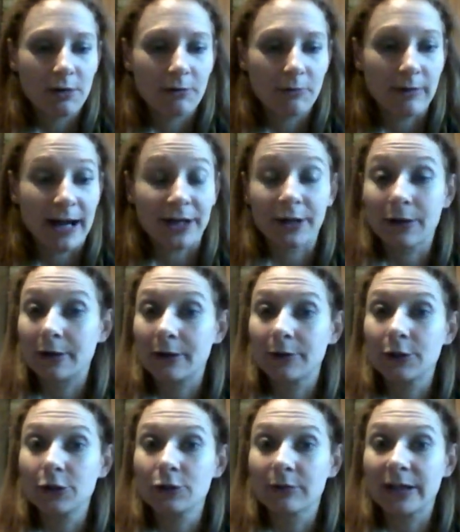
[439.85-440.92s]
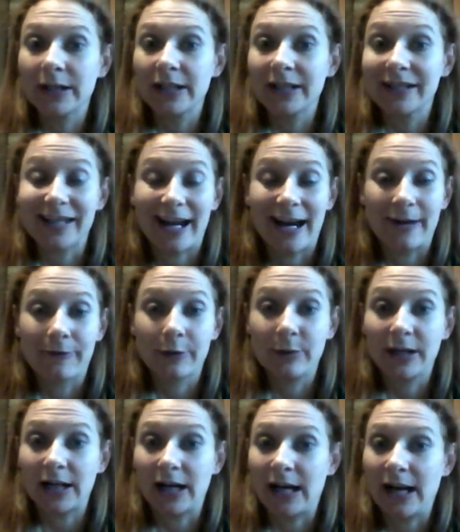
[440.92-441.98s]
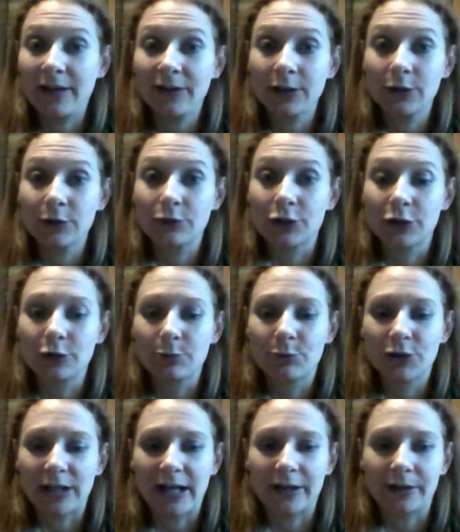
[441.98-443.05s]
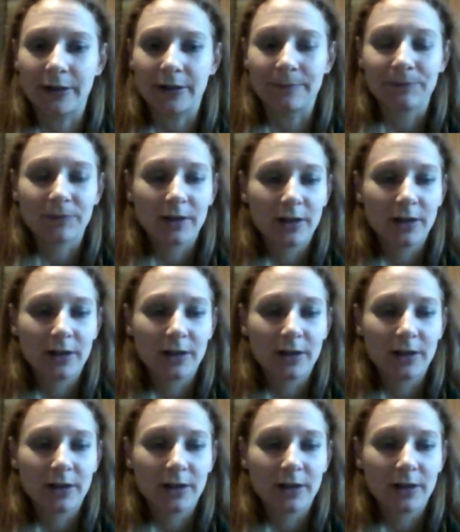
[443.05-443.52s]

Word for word: Regular new readings every week on the YouTube channel.